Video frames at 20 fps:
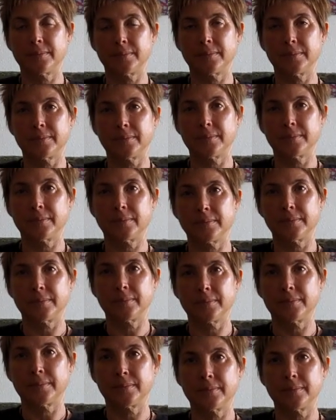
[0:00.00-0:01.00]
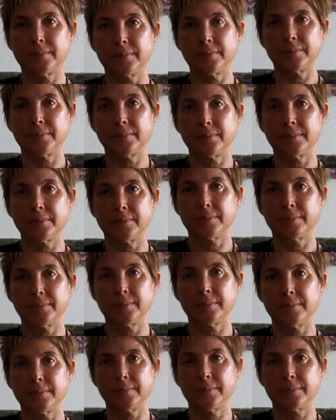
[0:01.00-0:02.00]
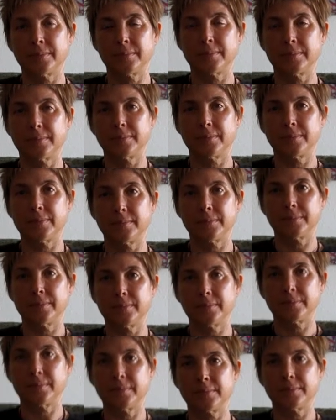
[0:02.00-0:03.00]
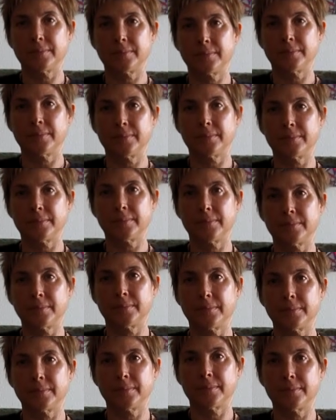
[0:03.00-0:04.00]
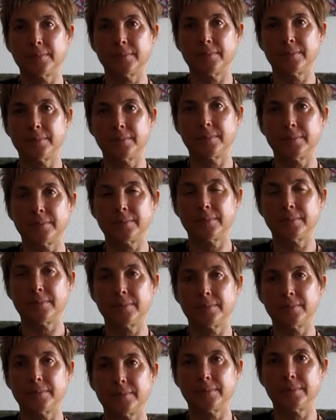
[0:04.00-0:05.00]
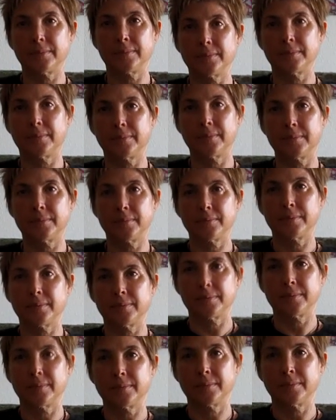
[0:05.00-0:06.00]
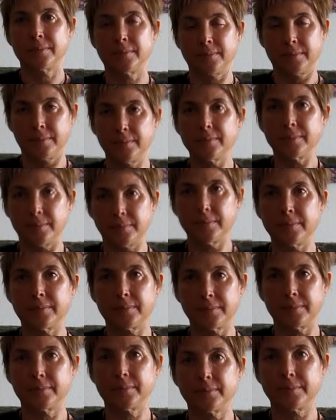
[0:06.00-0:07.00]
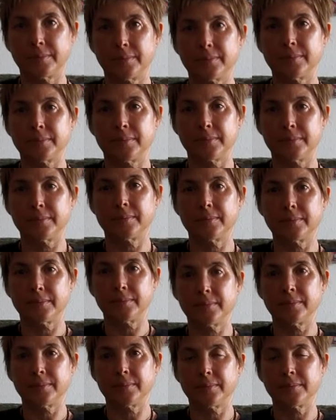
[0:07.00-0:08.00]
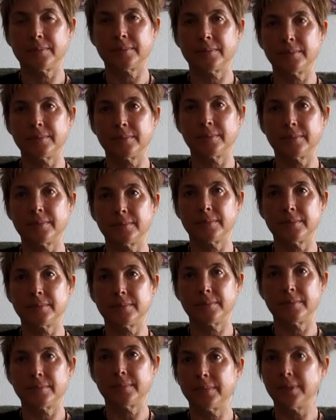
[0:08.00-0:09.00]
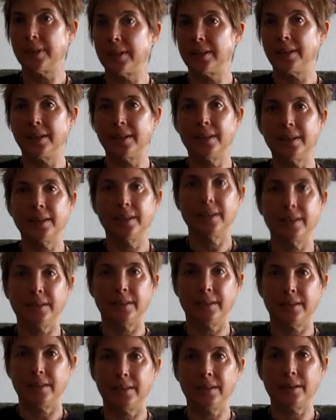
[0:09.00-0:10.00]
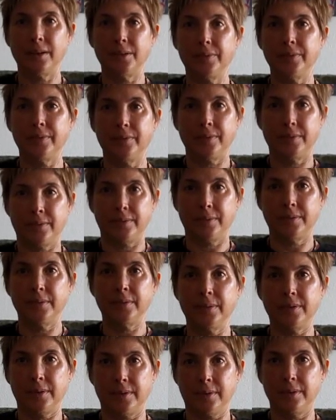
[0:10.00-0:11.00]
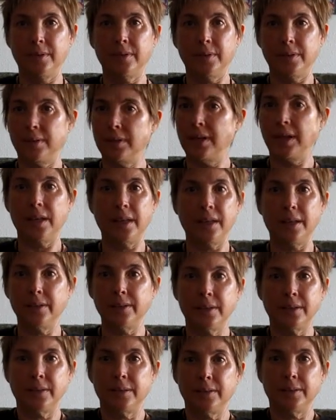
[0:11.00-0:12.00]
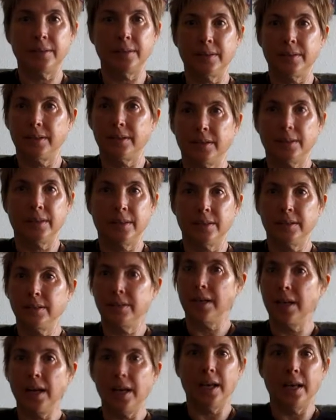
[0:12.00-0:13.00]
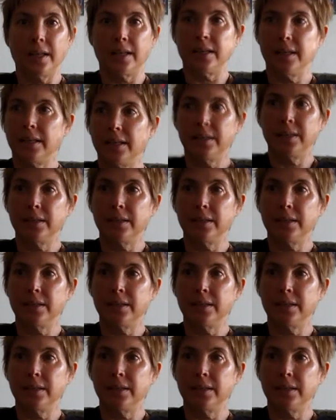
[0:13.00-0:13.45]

dictates that a large chunk of the budget of our federal government goes to military, but not very much goes to, as you said, to the returning veterans or to the returning troops.